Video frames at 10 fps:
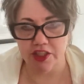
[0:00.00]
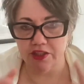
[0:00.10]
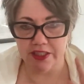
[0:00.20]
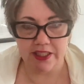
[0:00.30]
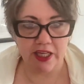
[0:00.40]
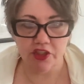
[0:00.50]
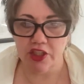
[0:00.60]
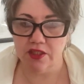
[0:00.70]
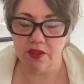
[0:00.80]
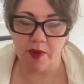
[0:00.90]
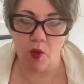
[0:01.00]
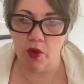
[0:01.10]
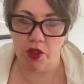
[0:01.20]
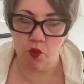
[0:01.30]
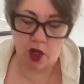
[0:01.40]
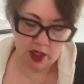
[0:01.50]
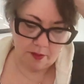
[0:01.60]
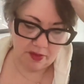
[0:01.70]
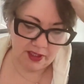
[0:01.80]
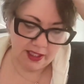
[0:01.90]
your intentions about what you want to
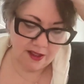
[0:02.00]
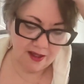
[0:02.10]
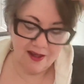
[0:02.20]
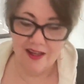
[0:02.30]
complete.